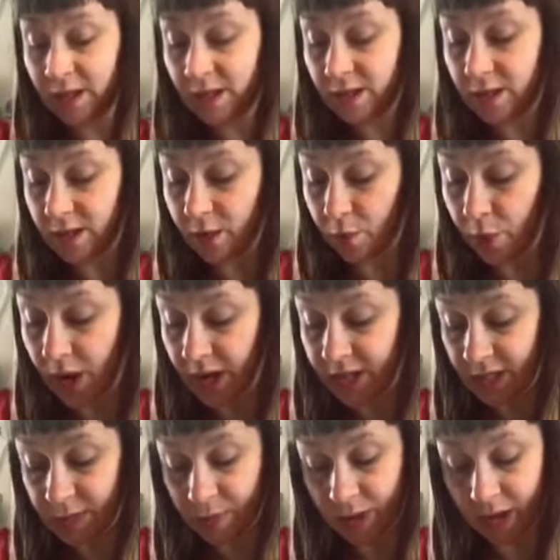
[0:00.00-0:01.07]
So the
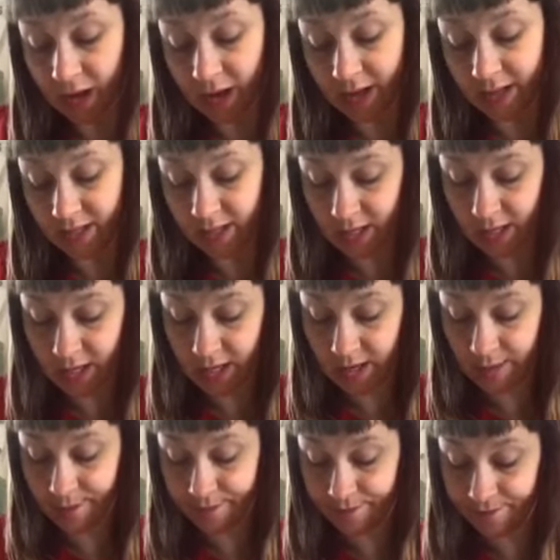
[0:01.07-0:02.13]
widest part is,
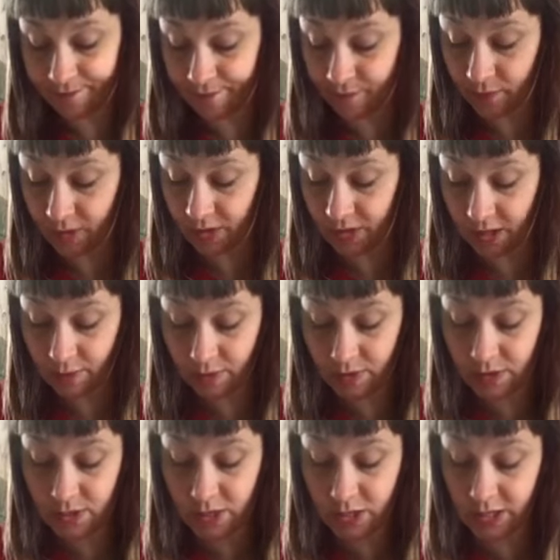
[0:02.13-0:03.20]
we say it was
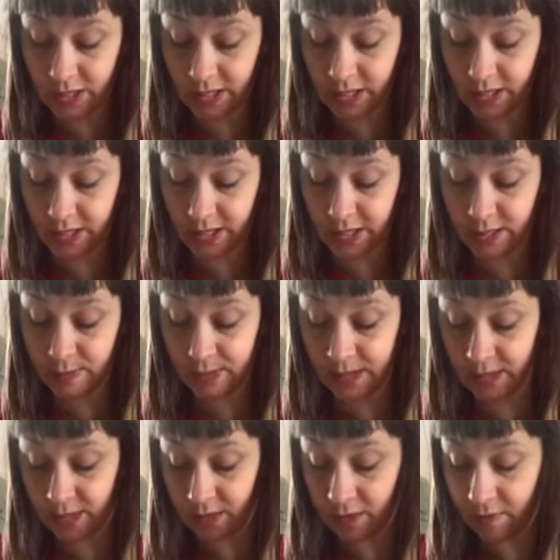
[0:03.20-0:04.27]
13
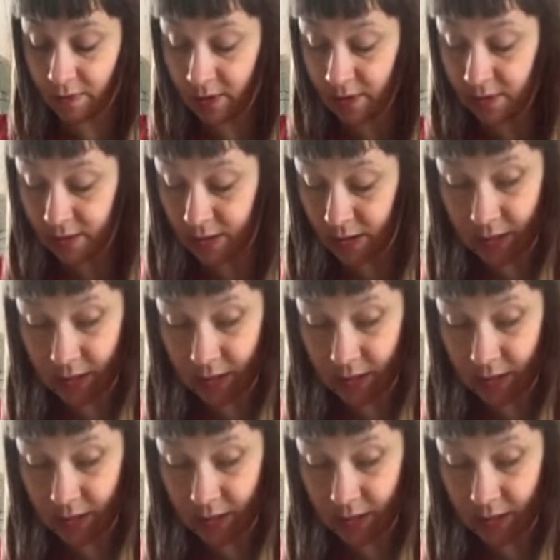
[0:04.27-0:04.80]
centimetres across.